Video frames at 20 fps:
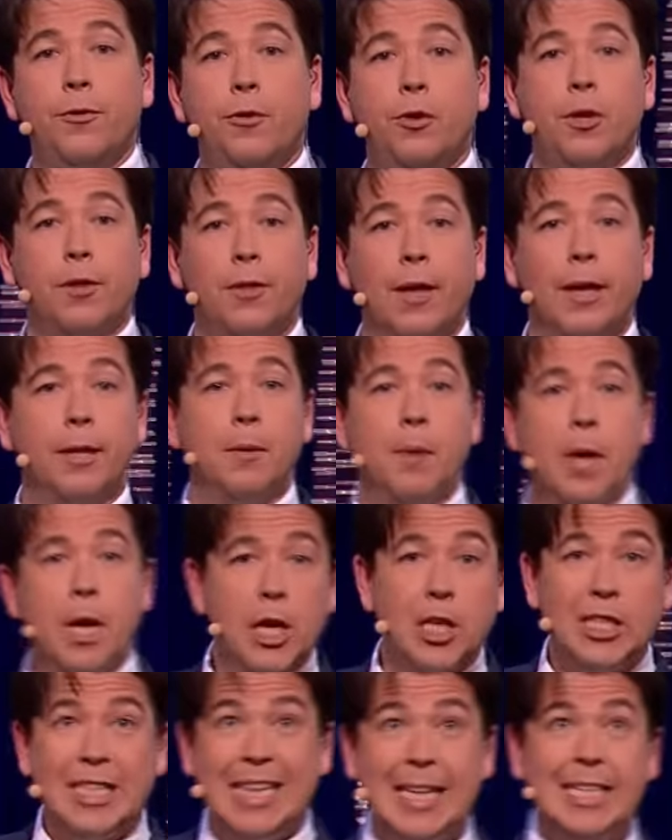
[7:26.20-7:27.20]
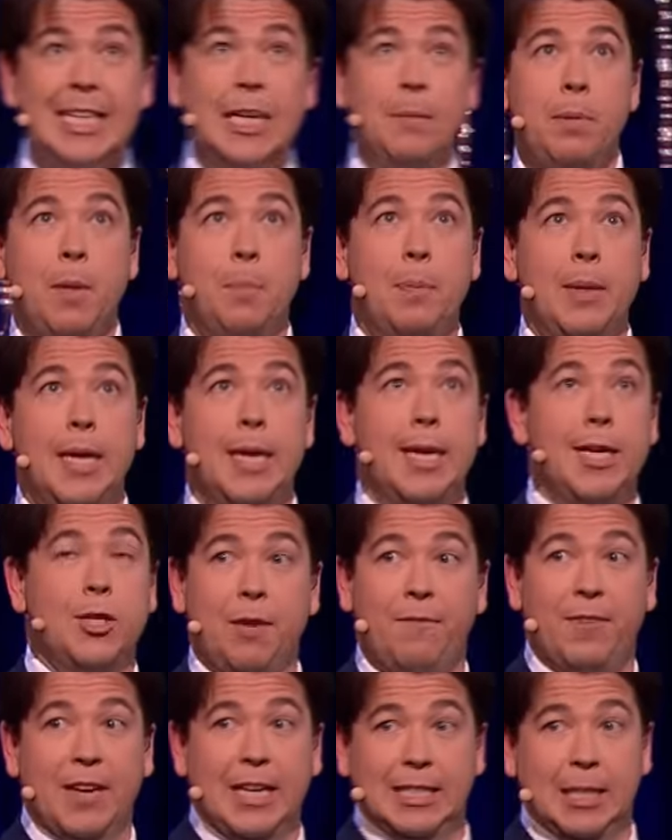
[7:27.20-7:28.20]
of you to thank them. Because letting people in
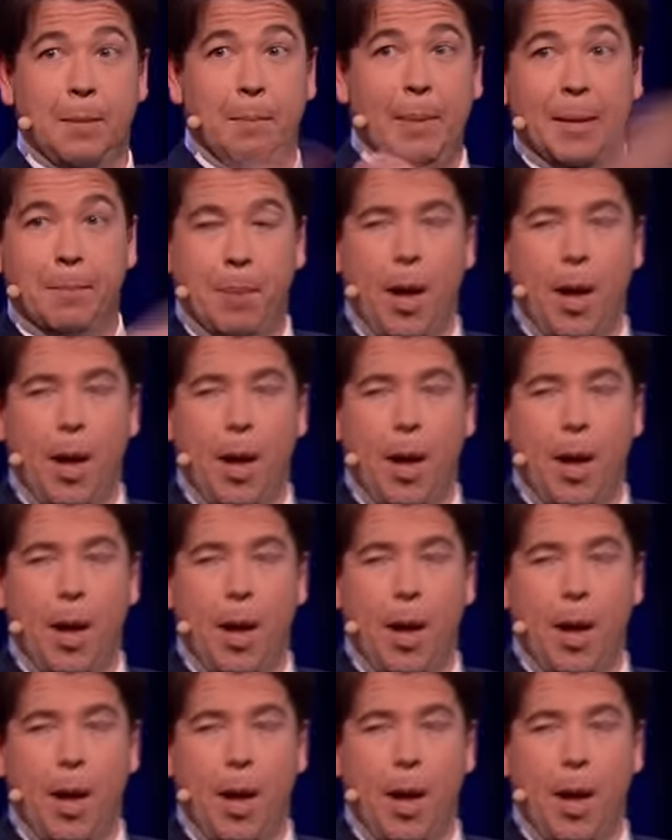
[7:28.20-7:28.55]
traffic is a big